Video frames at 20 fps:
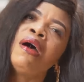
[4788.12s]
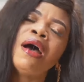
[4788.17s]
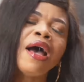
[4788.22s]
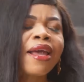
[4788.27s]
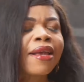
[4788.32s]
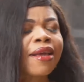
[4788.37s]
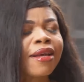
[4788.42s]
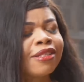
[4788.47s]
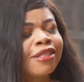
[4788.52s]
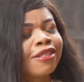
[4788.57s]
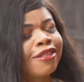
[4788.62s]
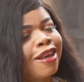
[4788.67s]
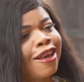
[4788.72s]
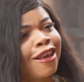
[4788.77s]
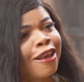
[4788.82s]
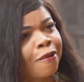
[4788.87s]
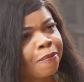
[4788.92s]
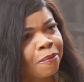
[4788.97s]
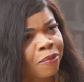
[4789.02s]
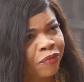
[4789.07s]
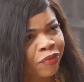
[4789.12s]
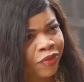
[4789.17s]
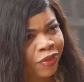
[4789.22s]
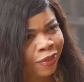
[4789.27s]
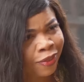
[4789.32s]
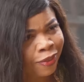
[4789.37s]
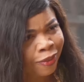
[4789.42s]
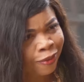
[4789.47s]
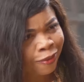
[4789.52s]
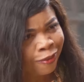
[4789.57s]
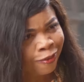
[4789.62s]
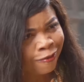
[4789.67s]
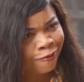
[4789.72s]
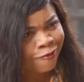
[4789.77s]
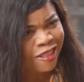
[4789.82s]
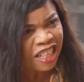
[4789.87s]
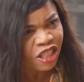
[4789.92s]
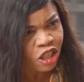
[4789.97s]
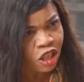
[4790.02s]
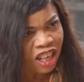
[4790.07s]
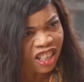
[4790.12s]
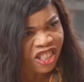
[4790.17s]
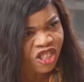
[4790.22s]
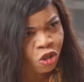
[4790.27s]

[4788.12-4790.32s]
I can see that you're